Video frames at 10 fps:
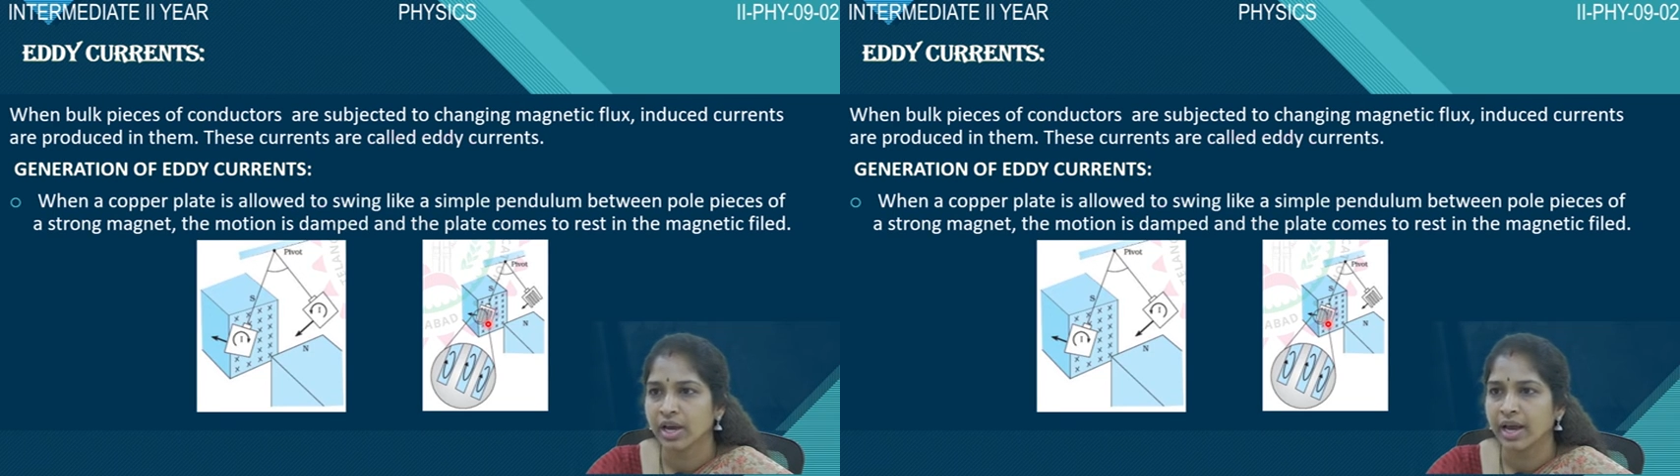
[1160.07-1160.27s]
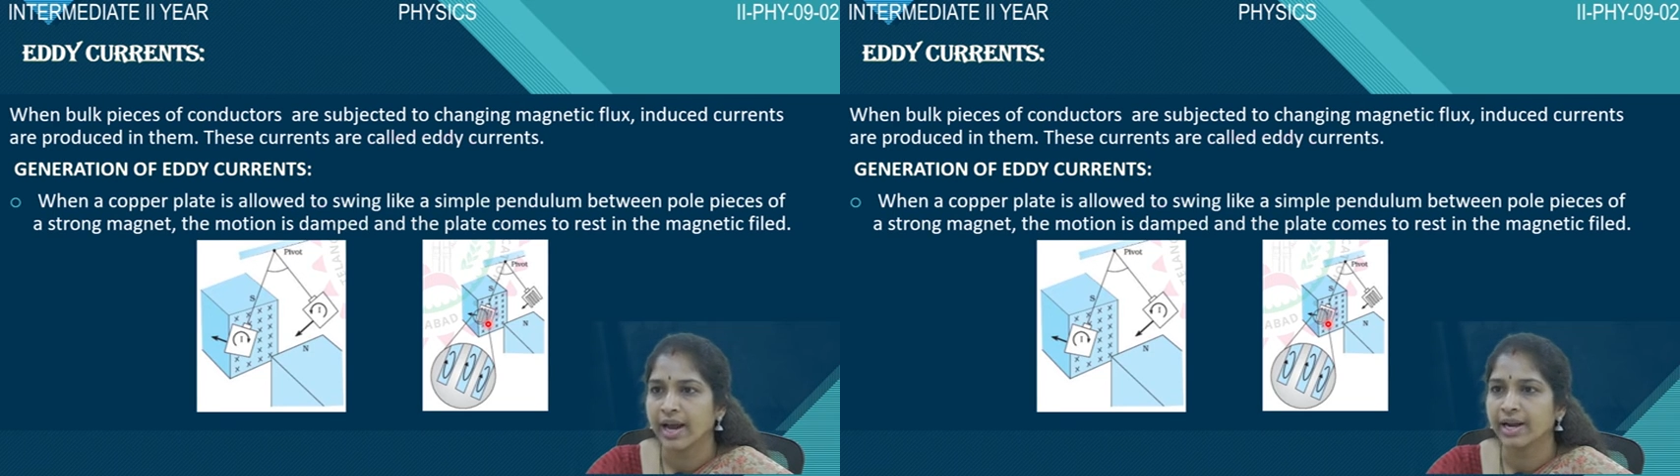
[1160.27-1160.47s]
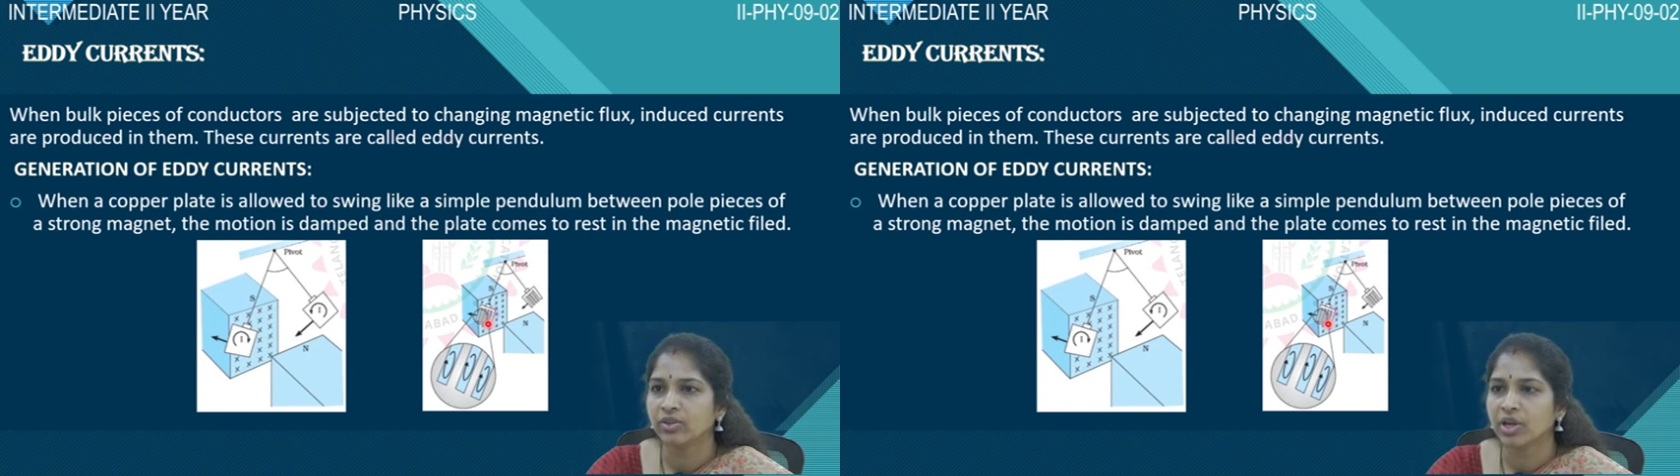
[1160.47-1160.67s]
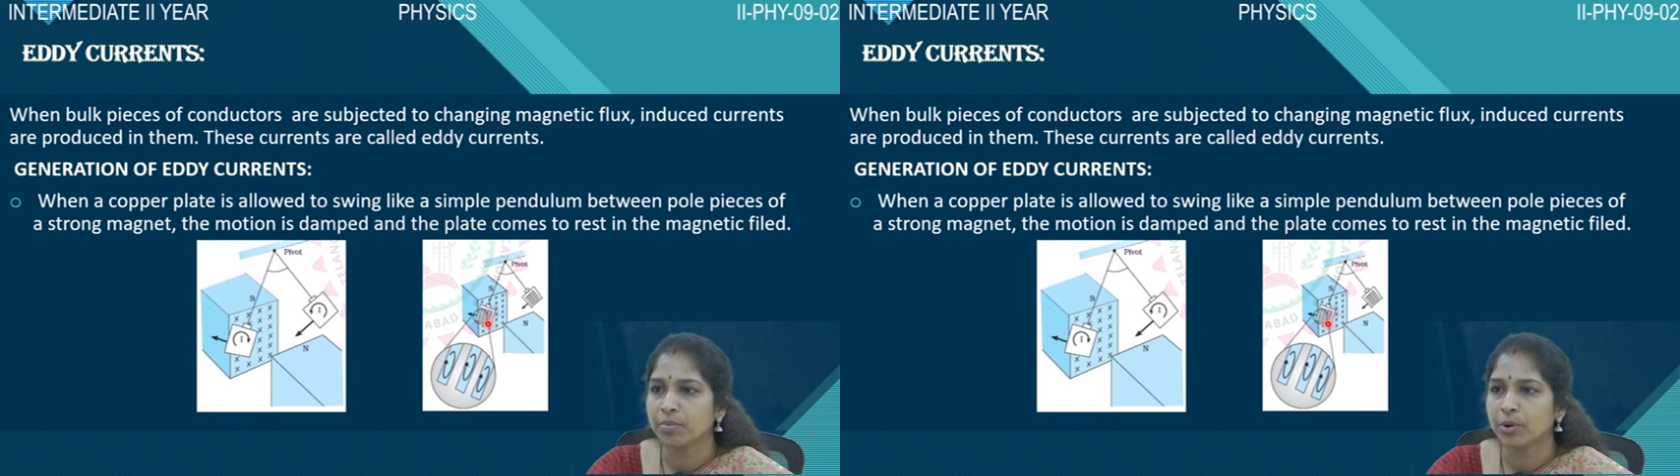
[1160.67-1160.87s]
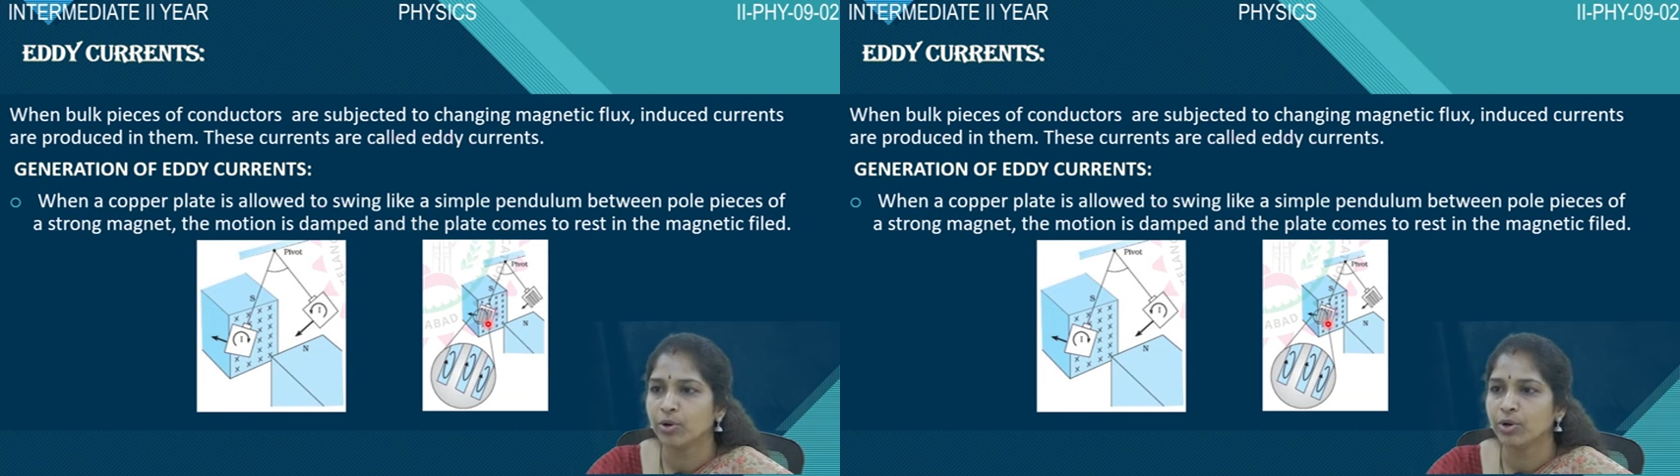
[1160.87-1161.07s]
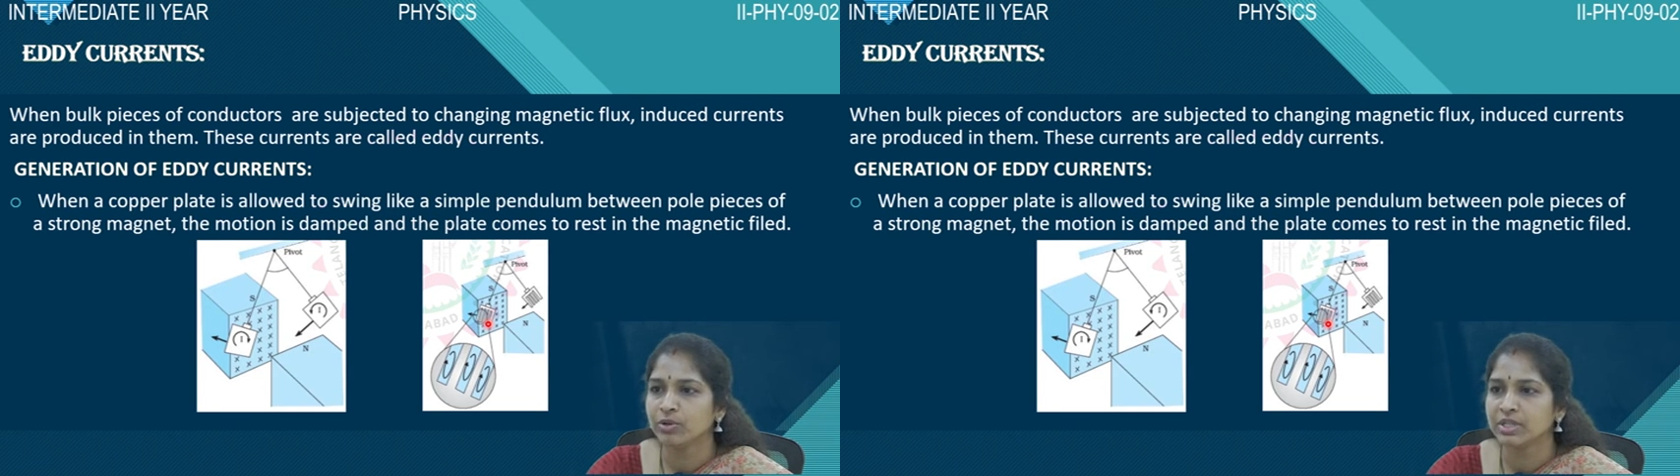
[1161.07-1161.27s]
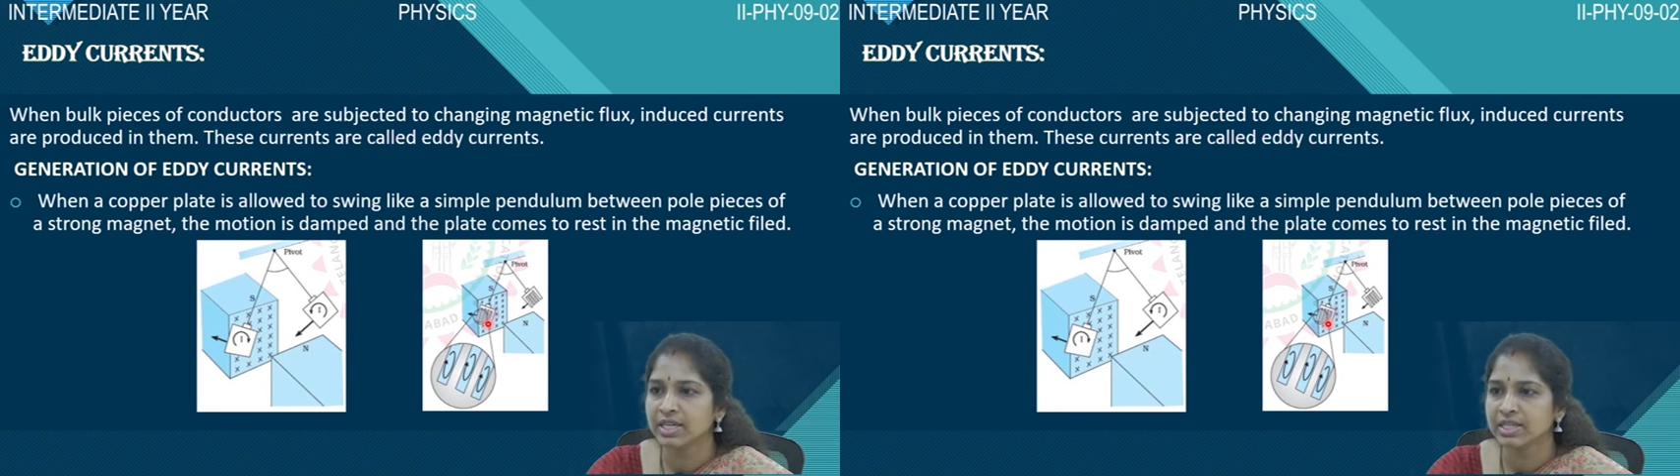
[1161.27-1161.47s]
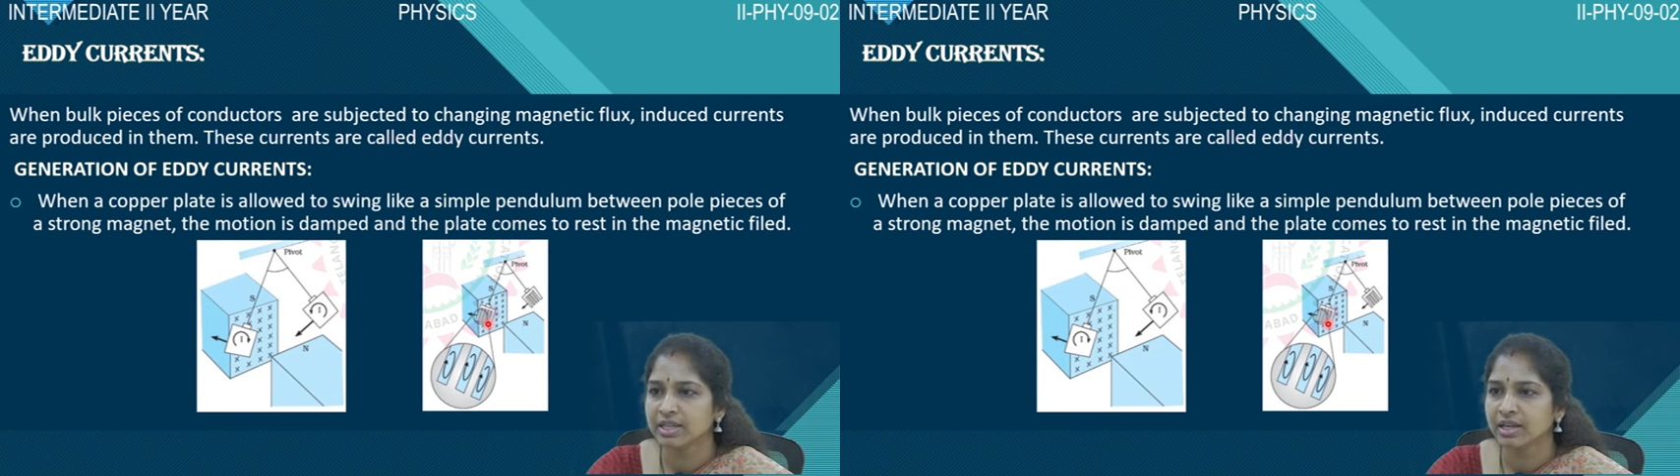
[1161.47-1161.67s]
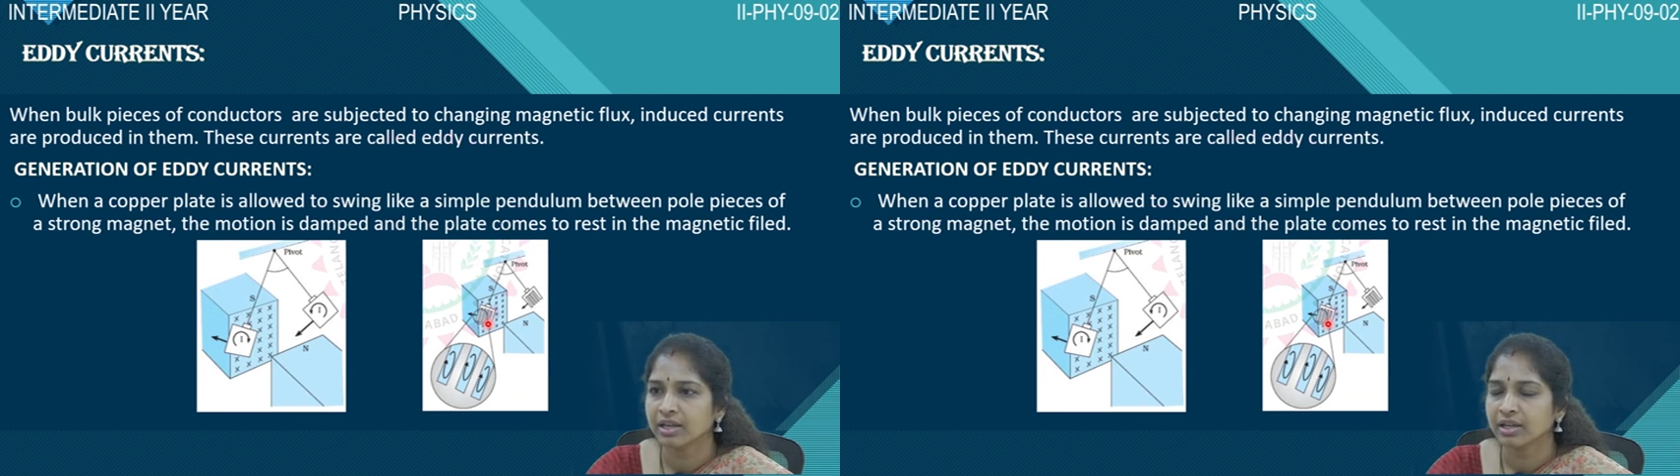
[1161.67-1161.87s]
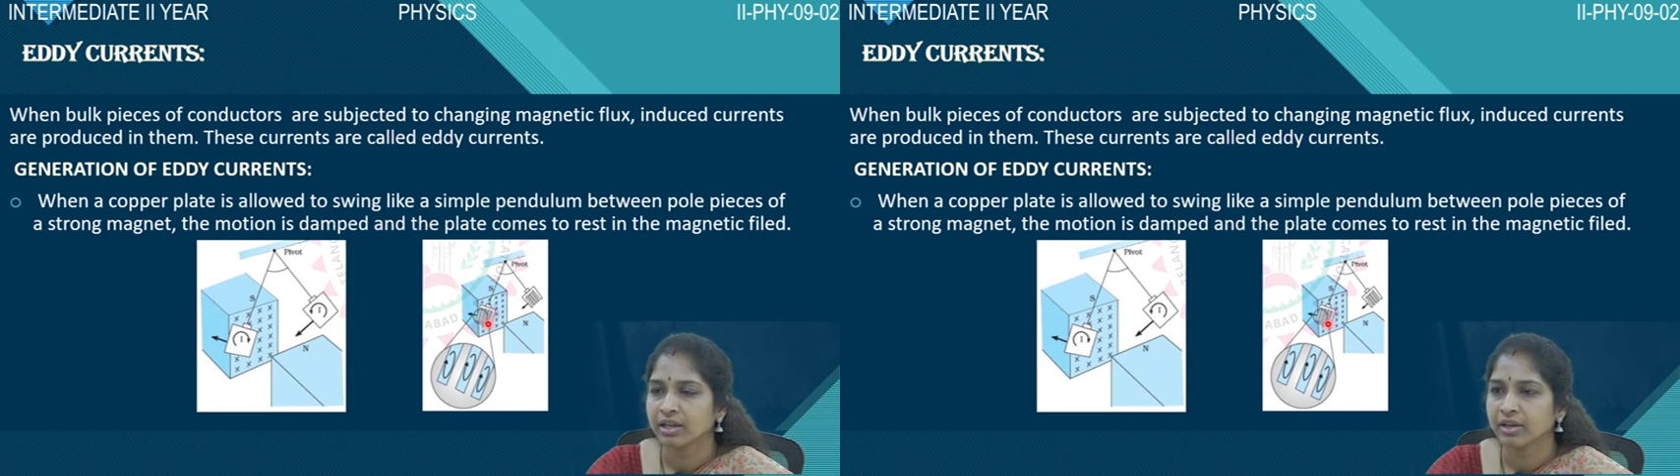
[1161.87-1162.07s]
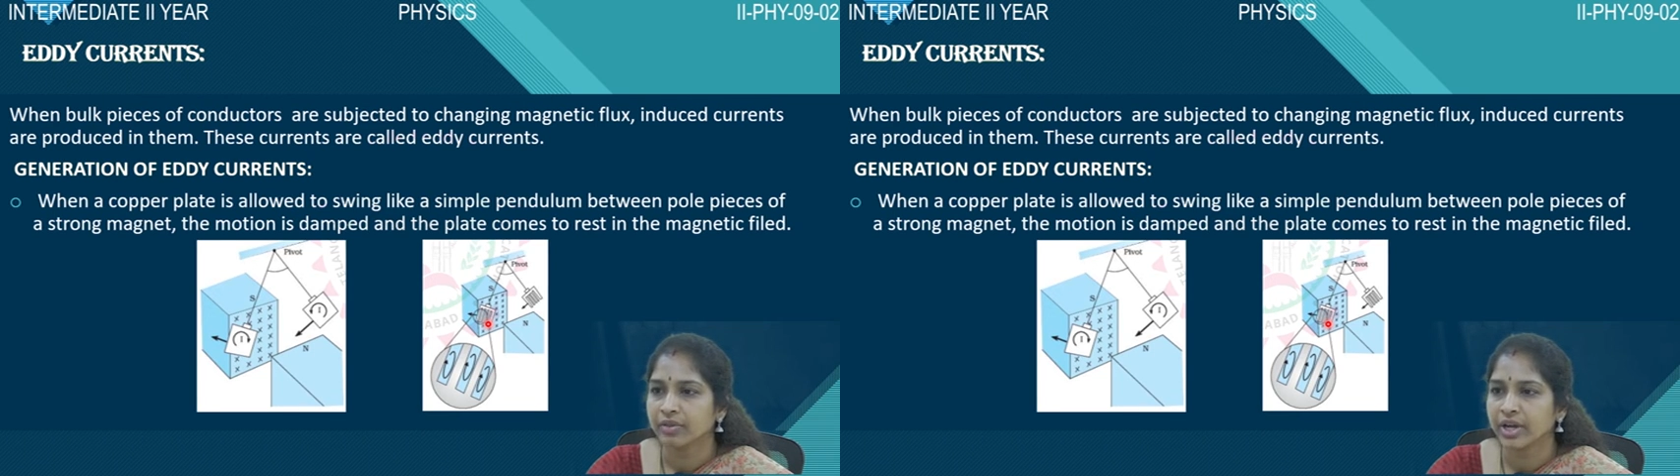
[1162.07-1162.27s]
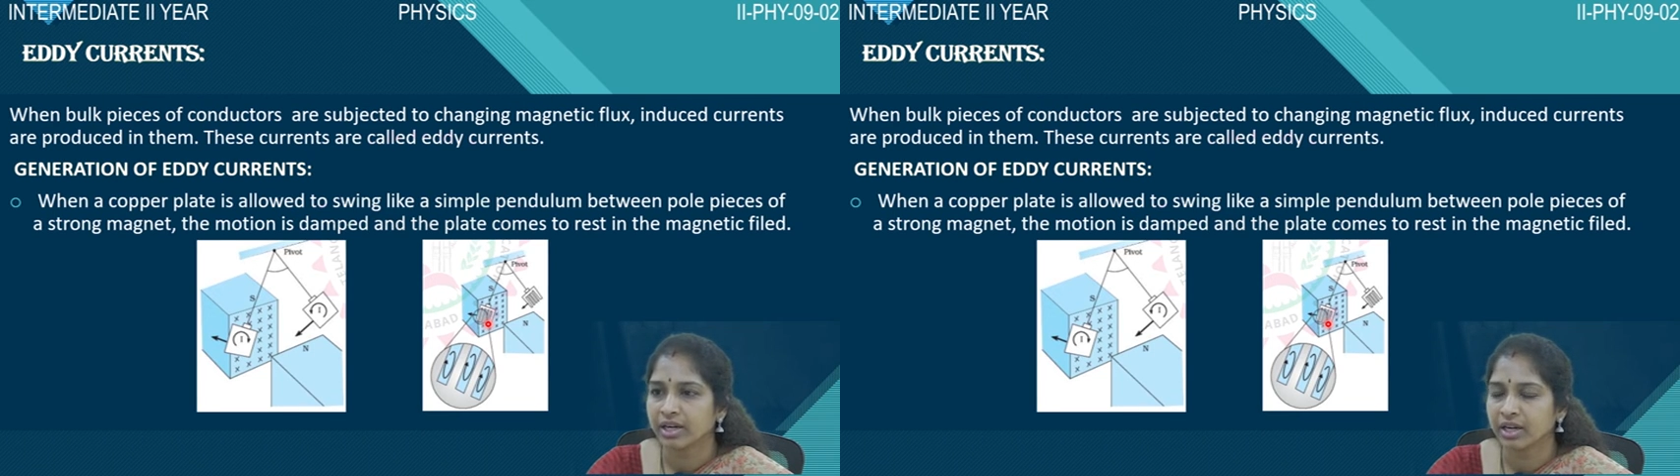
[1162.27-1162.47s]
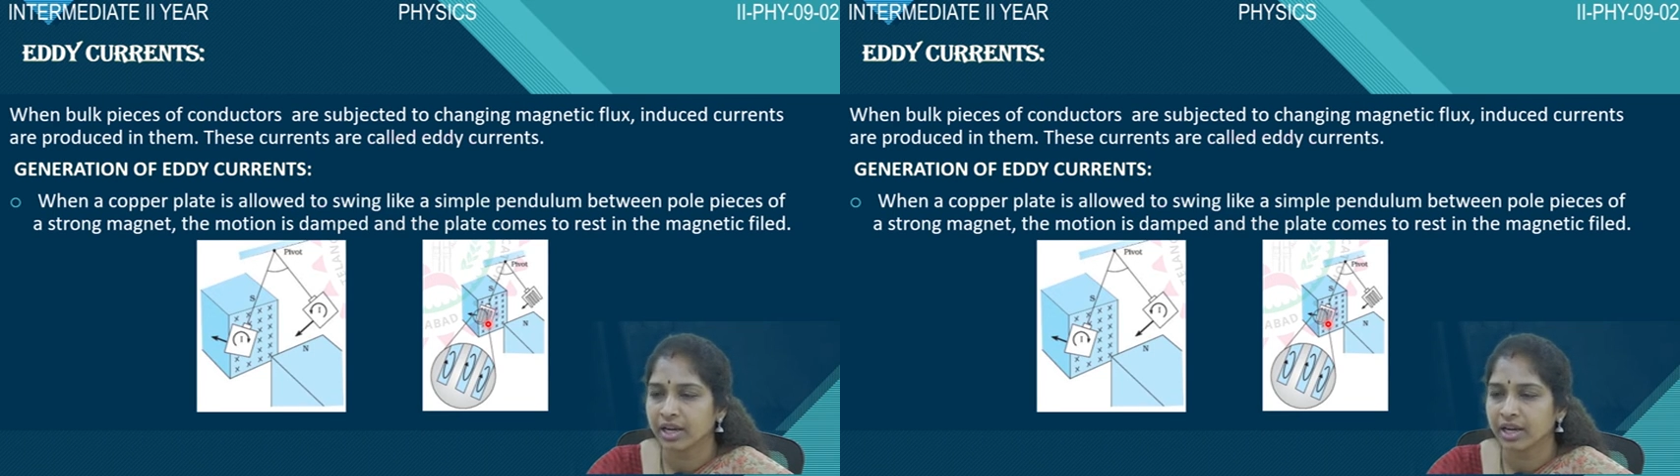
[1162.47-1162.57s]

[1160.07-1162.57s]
and that